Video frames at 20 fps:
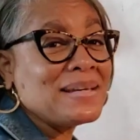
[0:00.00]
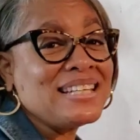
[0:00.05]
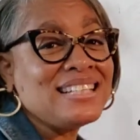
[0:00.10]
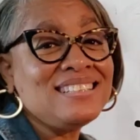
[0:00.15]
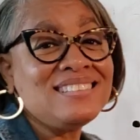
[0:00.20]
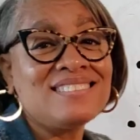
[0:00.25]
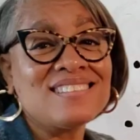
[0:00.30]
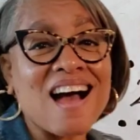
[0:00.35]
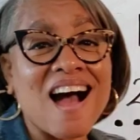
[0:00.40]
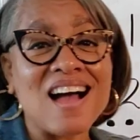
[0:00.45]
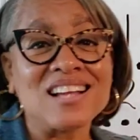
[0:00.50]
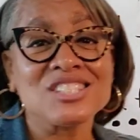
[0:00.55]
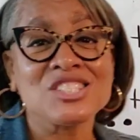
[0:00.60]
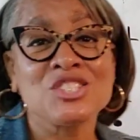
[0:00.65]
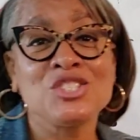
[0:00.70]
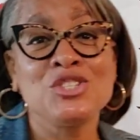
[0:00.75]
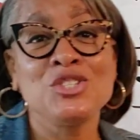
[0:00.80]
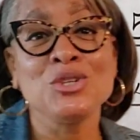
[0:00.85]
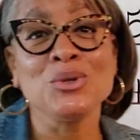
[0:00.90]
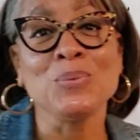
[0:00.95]
many dots
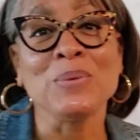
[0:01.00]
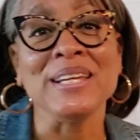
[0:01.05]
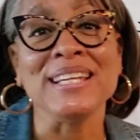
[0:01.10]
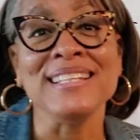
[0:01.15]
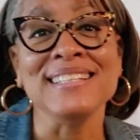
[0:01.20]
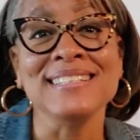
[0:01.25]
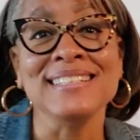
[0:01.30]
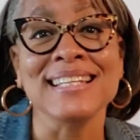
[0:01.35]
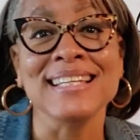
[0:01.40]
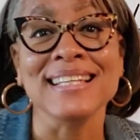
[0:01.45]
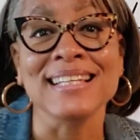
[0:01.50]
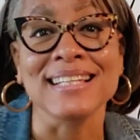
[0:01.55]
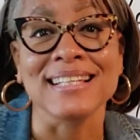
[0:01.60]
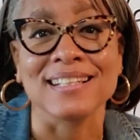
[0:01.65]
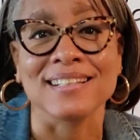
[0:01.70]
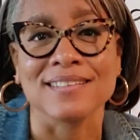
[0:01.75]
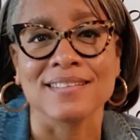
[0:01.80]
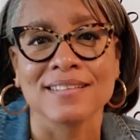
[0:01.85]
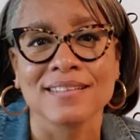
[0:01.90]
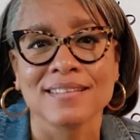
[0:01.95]
do we
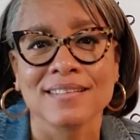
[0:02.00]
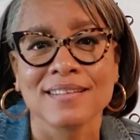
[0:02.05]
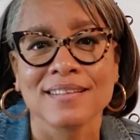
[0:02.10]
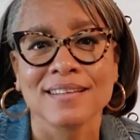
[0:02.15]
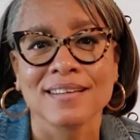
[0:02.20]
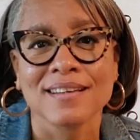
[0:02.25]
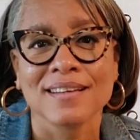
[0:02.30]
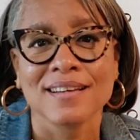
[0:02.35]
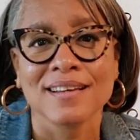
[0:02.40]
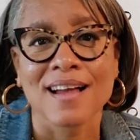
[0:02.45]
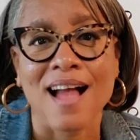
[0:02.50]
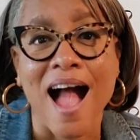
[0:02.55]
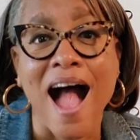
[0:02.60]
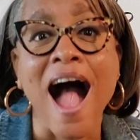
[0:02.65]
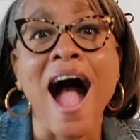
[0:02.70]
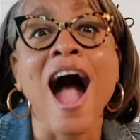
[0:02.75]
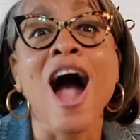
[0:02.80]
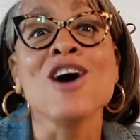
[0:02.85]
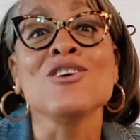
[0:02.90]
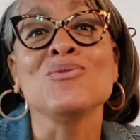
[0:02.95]
need?
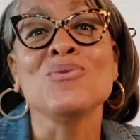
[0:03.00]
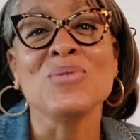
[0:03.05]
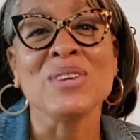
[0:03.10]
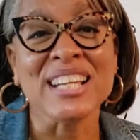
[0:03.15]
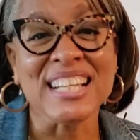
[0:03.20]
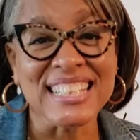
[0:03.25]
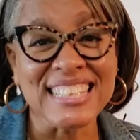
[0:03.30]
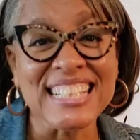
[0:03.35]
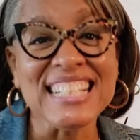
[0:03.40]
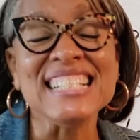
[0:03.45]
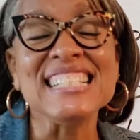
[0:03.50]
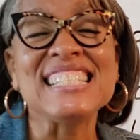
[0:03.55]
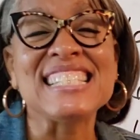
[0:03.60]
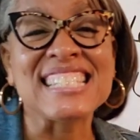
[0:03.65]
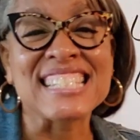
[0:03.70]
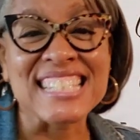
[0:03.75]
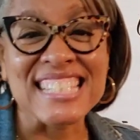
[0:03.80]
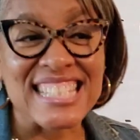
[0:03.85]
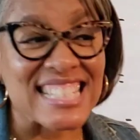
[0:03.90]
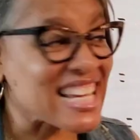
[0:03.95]
We need
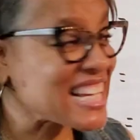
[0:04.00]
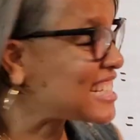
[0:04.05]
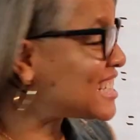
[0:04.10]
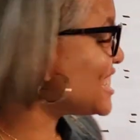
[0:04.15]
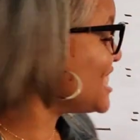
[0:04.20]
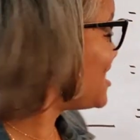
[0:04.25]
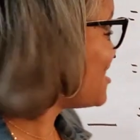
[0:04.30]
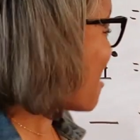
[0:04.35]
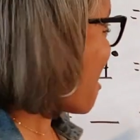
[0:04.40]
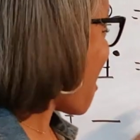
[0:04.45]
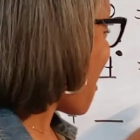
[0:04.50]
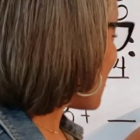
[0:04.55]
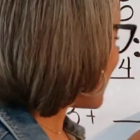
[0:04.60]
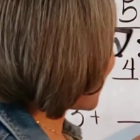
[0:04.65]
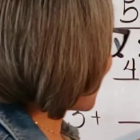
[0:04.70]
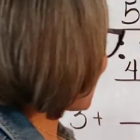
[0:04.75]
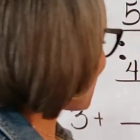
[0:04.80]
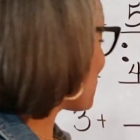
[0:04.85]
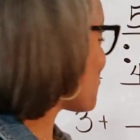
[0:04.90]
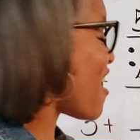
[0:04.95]
6
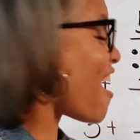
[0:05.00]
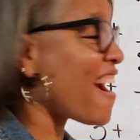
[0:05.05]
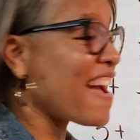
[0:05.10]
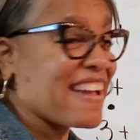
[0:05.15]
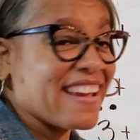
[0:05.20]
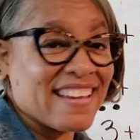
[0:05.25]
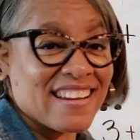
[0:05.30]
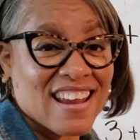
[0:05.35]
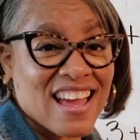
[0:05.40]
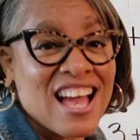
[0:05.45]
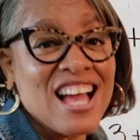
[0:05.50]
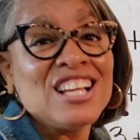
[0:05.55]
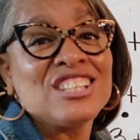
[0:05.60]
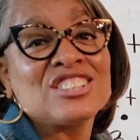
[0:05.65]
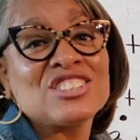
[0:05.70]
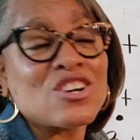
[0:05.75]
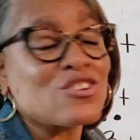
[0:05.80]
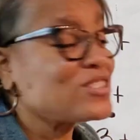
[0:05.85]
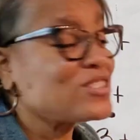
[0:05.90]
dots, right? So